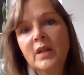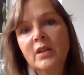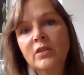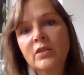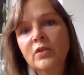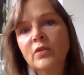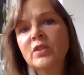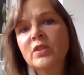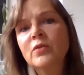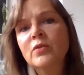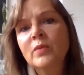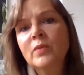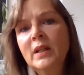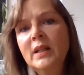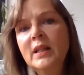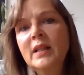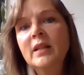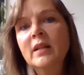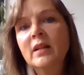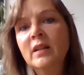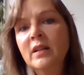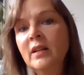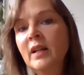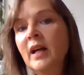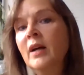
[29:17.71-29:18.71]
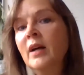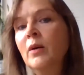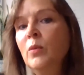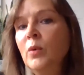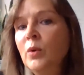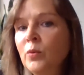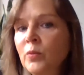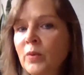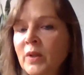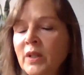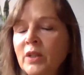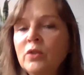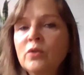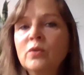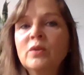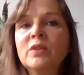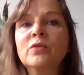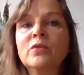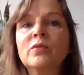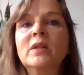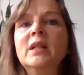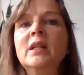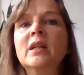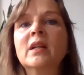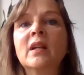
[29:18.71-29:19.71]
So it's really, what we do
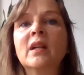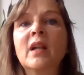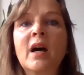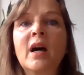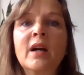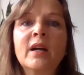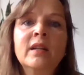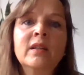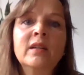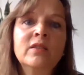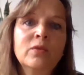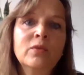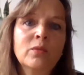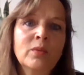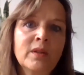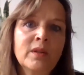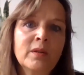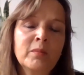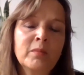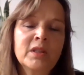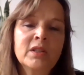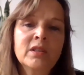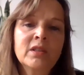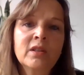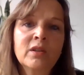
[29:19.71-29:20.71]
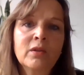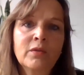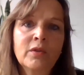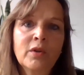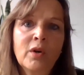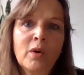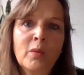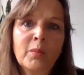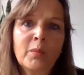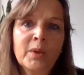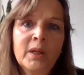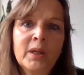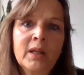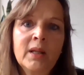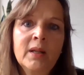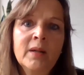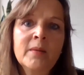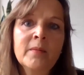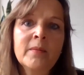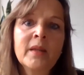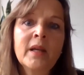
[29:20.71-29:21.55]
is really aligned with the mission of the company.